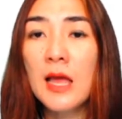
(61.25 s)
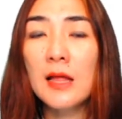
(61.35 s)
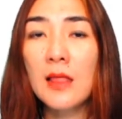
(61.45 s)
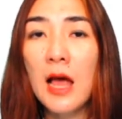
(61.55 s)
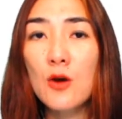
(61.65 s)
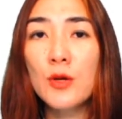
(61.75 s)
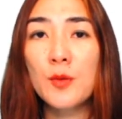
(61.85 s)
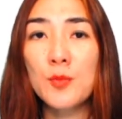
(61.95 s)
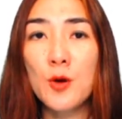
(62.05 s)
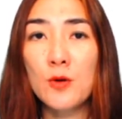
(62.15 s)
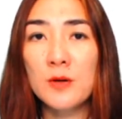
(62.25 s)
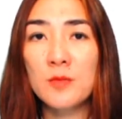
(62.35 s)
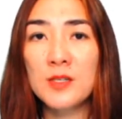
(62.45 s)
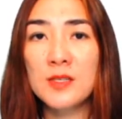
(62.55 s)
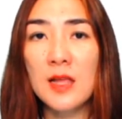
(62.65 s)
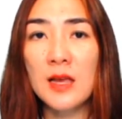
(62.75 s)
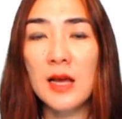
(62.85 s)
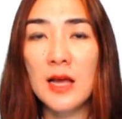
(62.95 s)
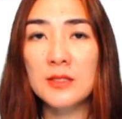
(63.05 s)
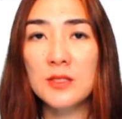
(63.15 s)
allowing programmers like
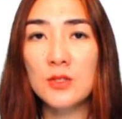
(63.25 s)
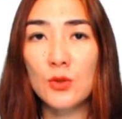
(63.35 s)
us to